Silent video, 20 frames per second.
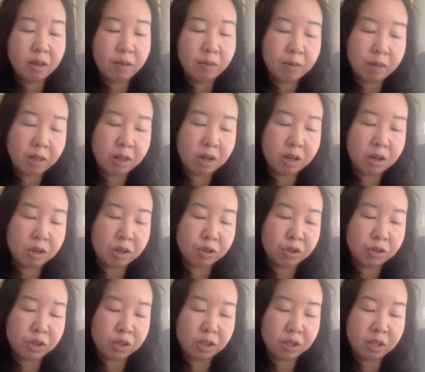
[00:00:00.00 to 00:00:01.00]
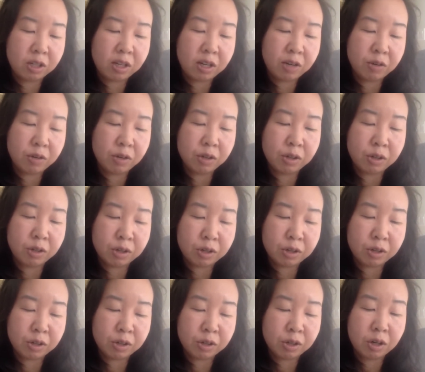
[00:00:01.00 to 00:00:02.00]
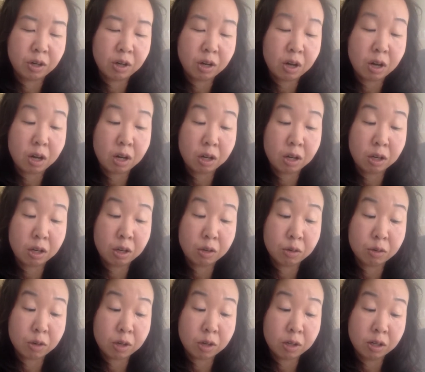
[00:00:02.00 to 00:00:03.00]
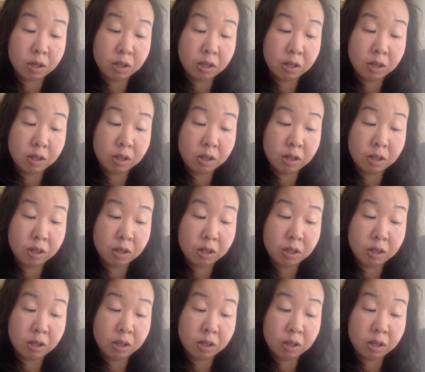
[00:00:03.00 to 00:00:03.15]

Mélange de rigueur au courant.